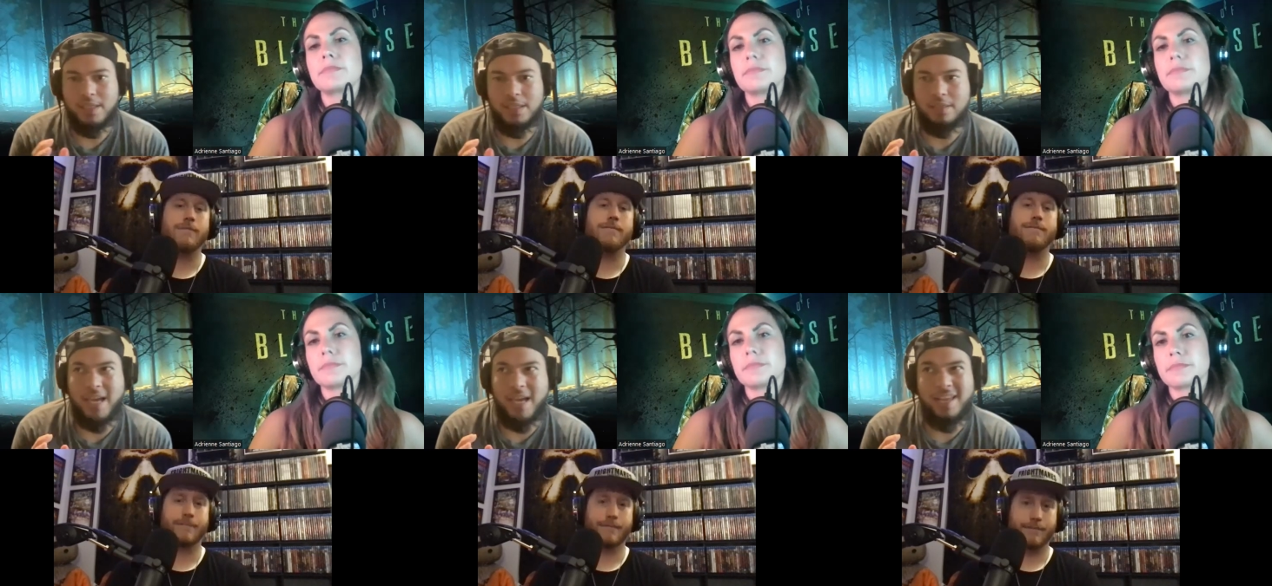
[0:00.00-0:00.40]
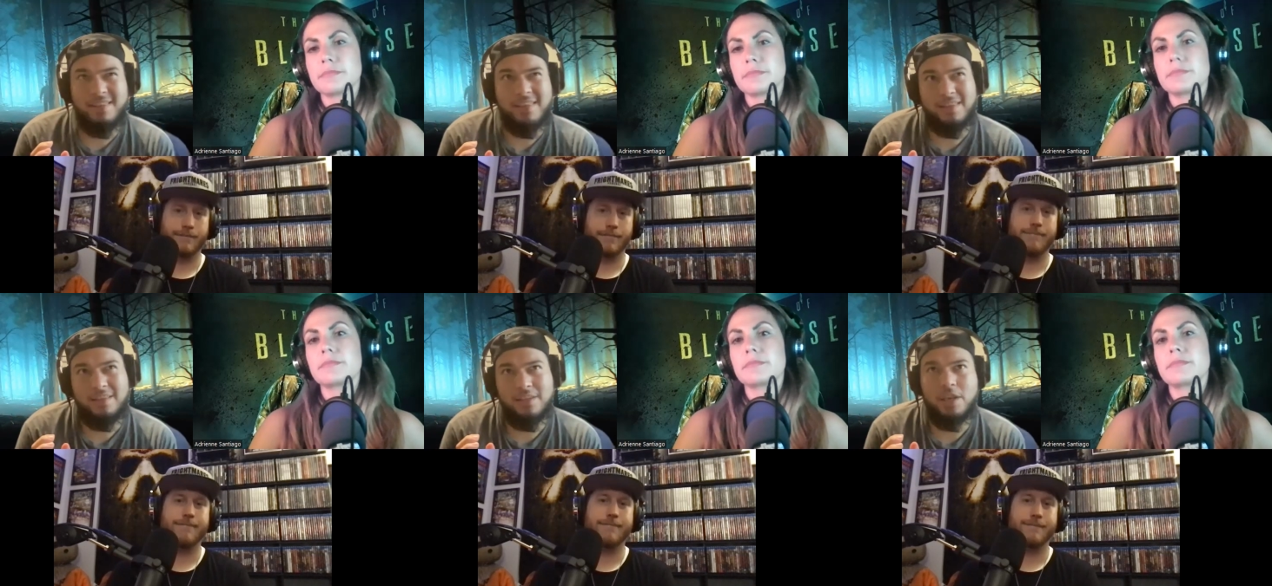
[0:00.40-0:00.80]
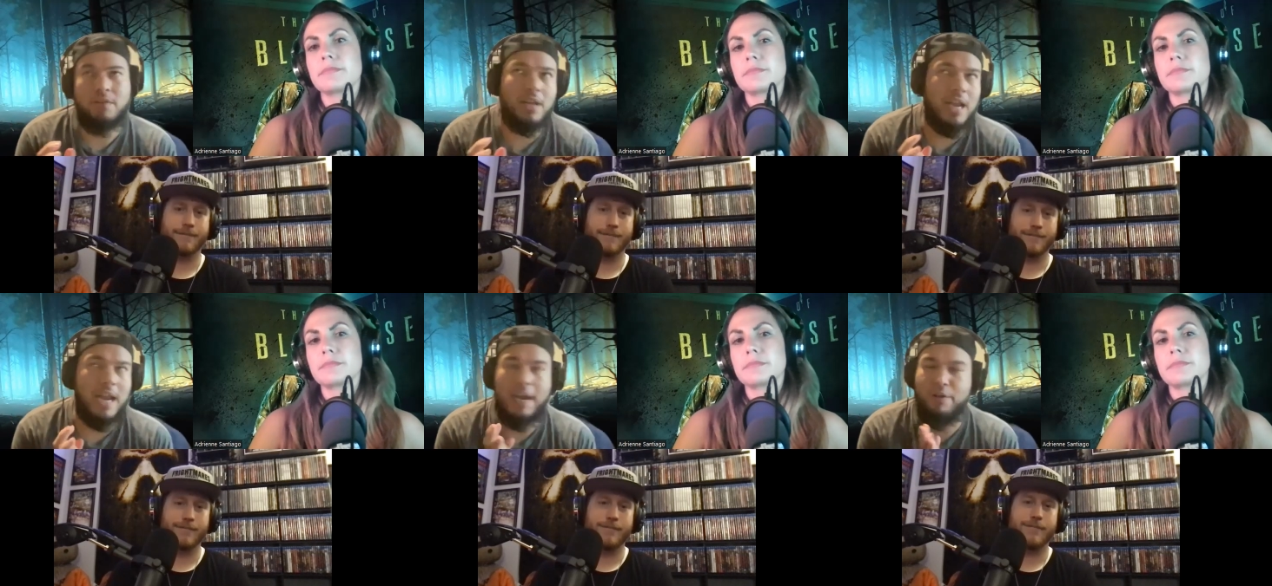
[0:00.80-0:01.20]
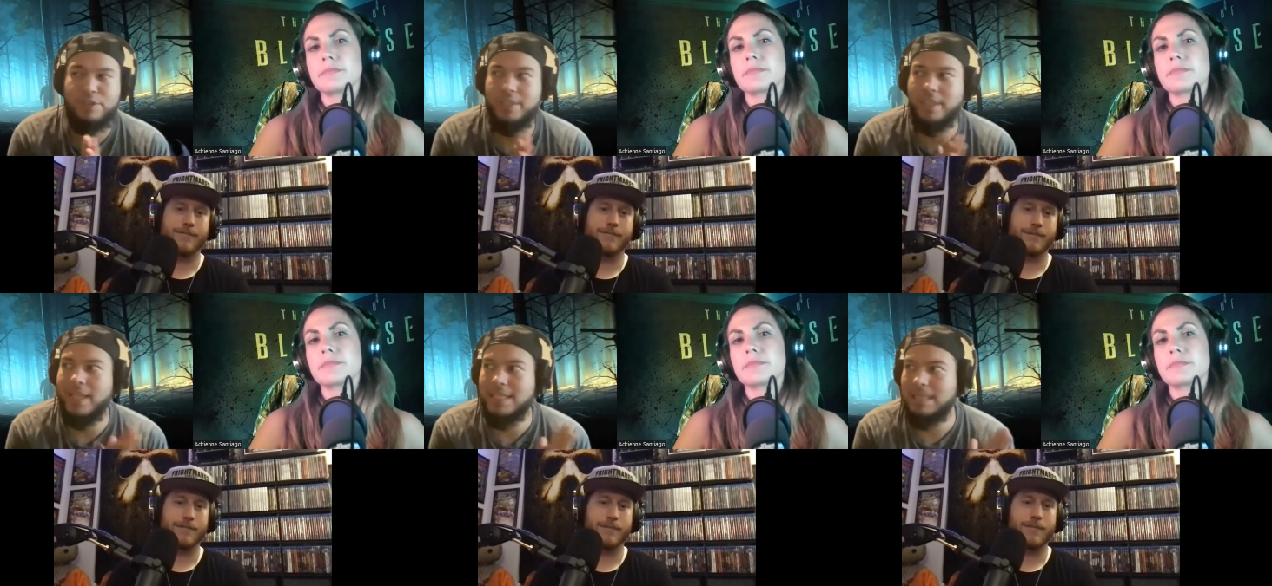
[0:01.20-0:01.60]
Speaker 1: And I no, no, no, I know what
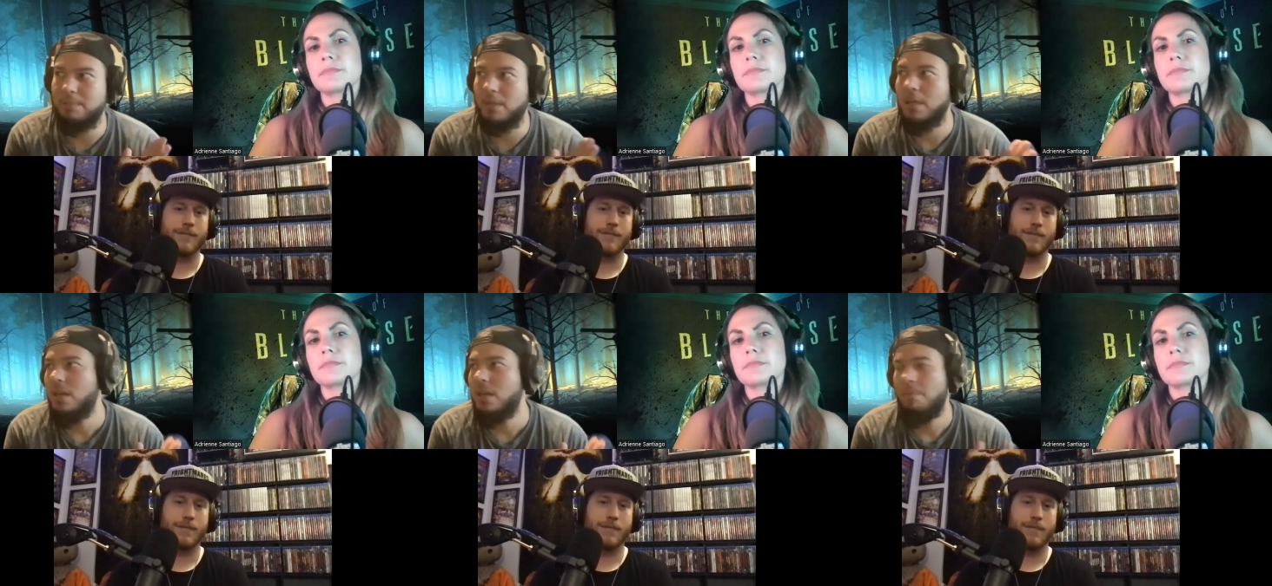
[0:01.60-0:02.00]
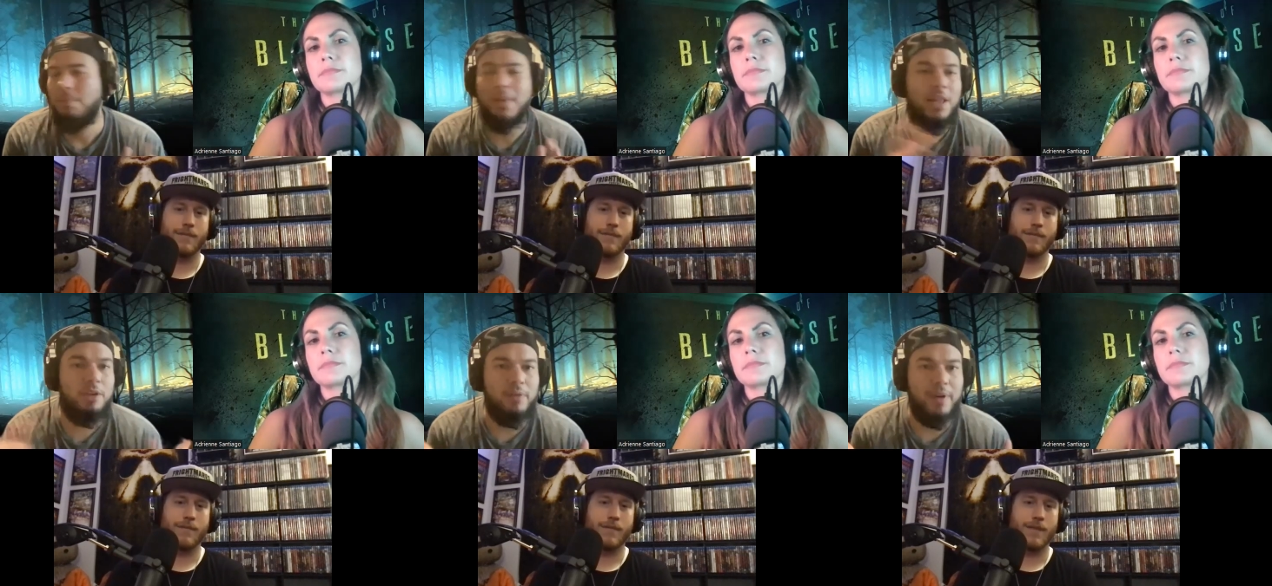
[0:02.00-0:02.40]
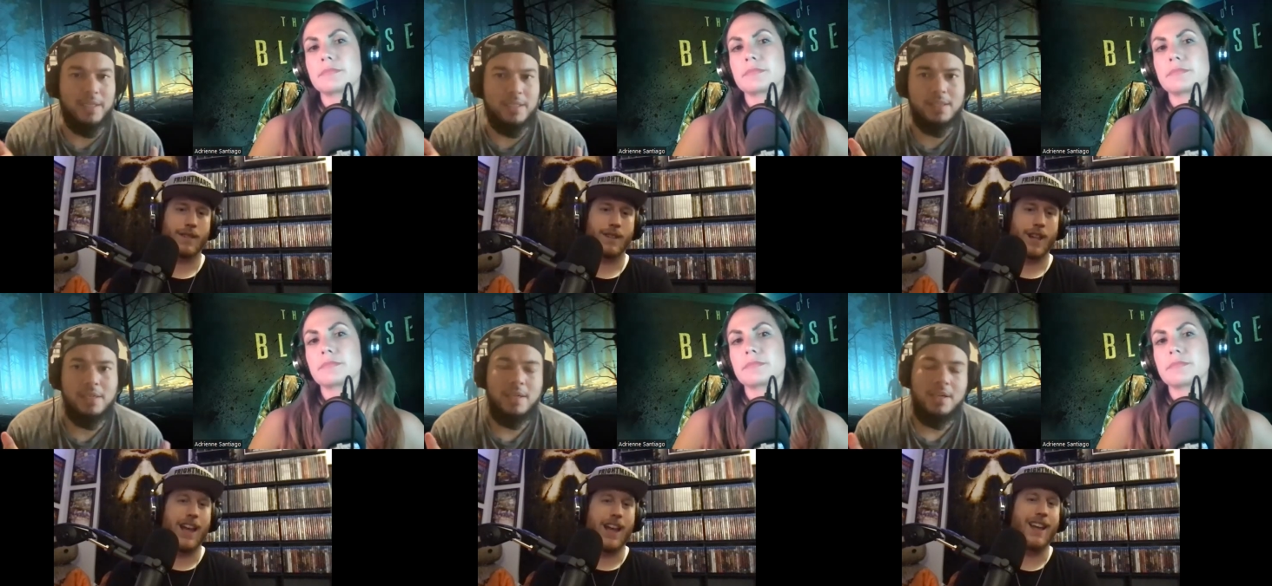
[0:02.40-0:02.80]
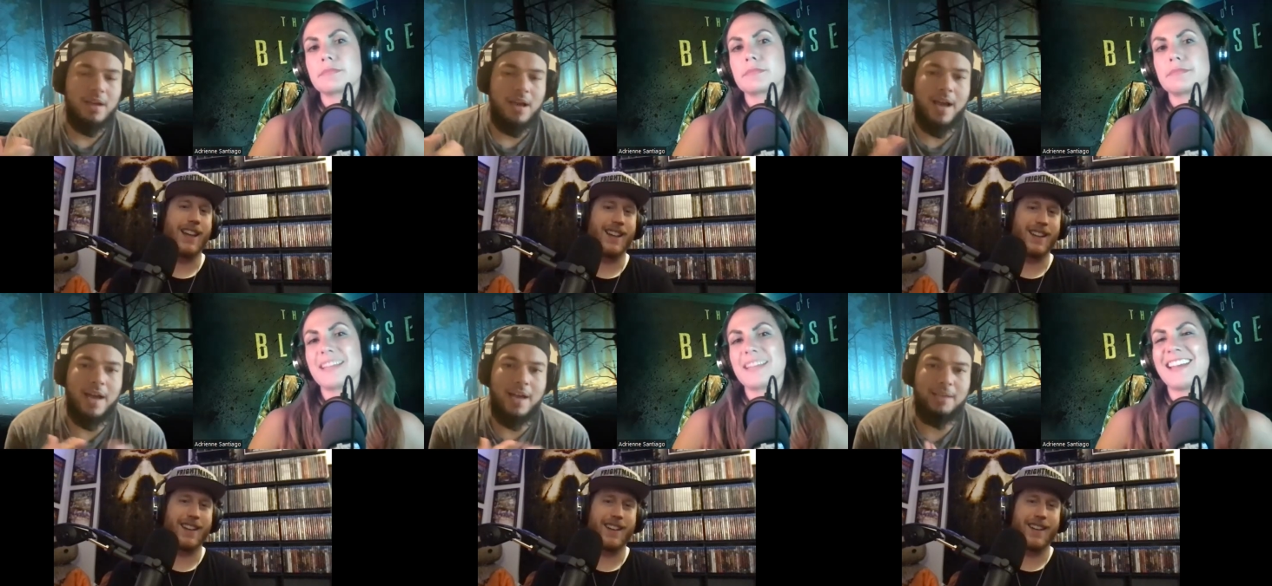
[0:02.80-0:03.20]
you did last summer, but other ones.
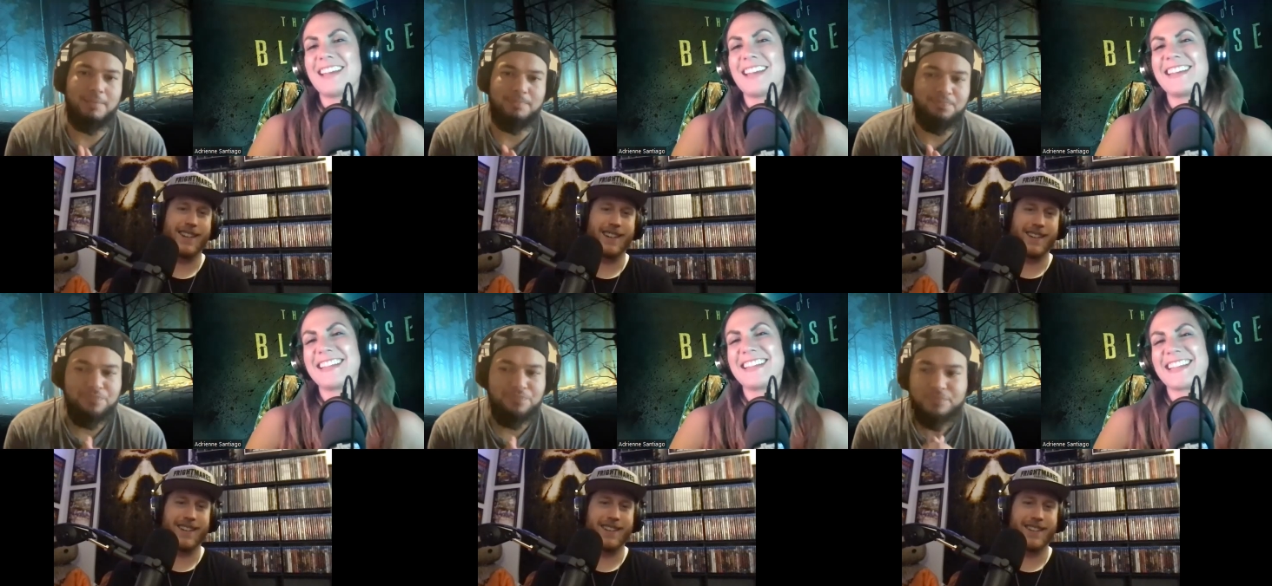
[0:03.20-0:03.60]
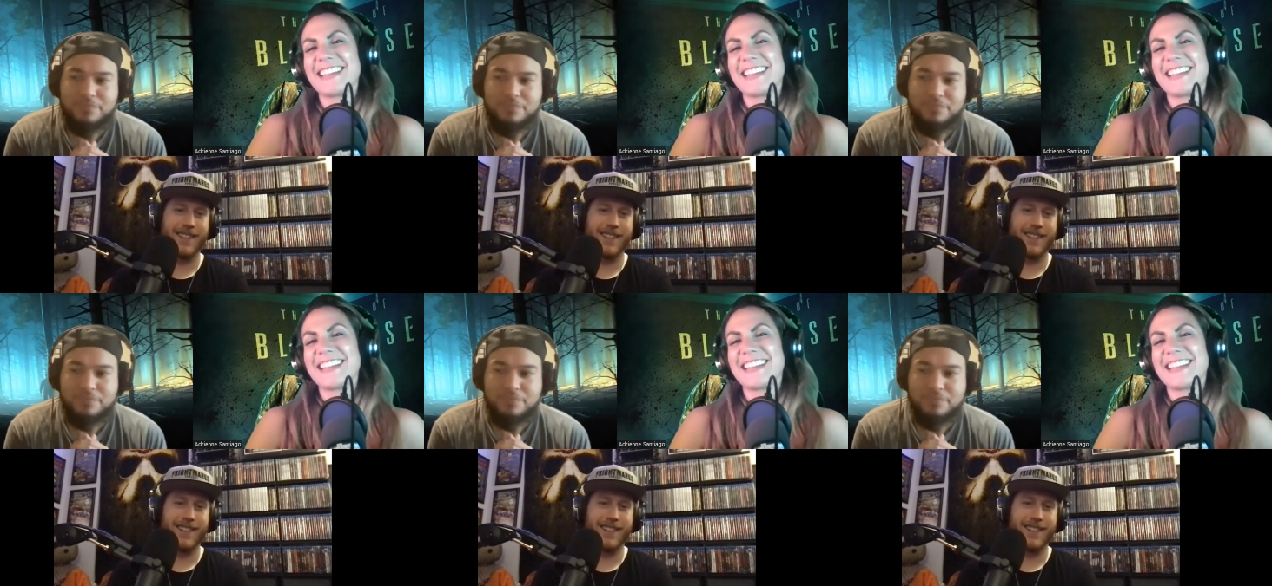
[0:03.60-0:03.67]
Um,